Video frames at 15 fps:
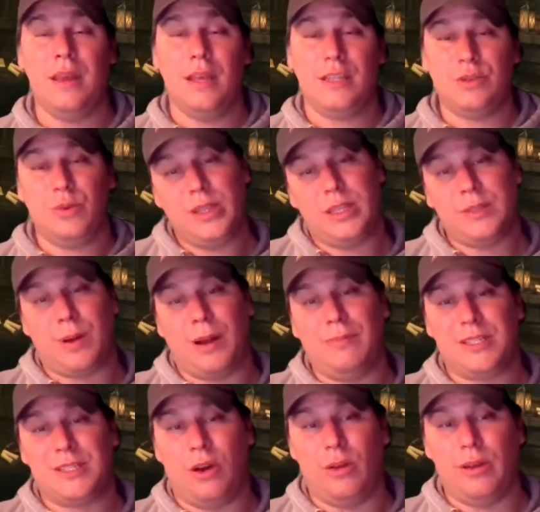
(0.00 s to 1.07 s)
So what this problem
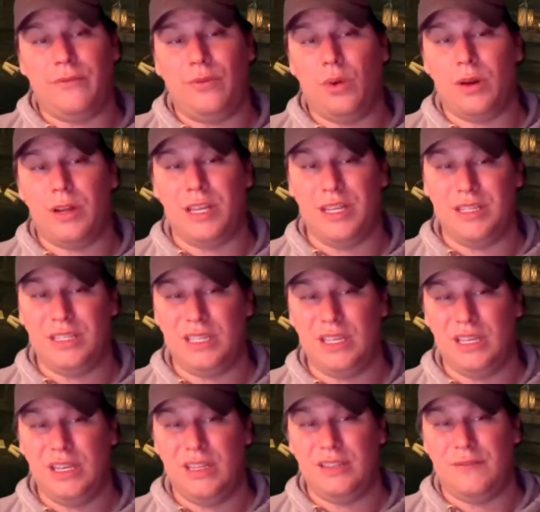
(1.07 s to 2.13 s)
is calling for is
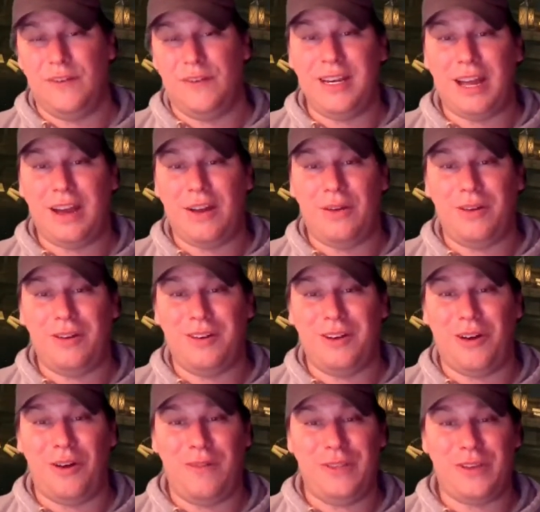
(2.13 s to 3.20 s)
to find out
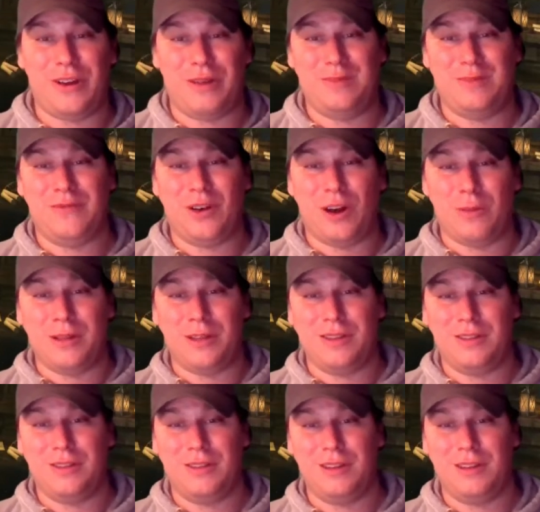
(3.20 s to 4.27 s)
all of the grams of carbon
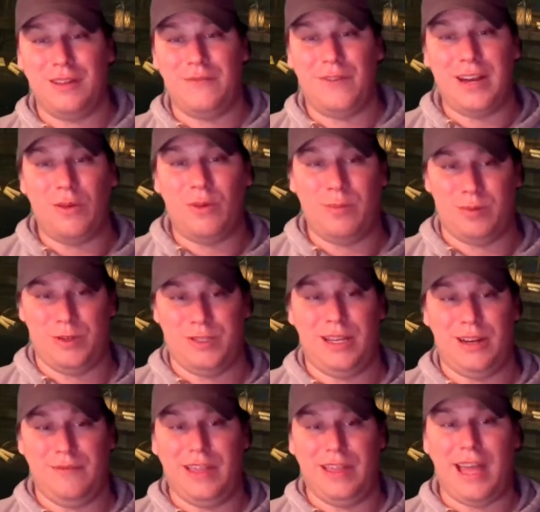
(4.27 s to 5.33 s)
and find out what
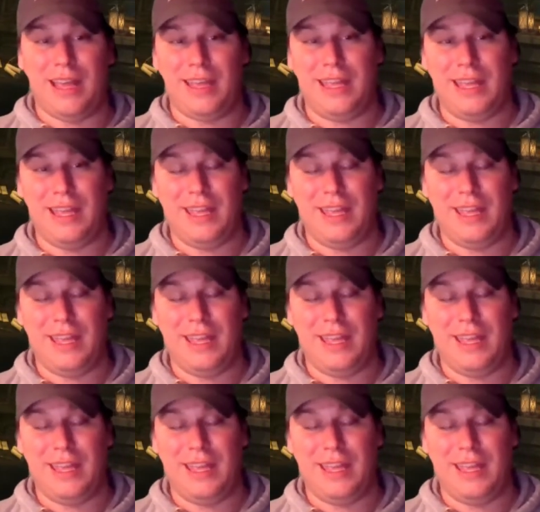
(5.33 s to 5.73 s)
percent of that,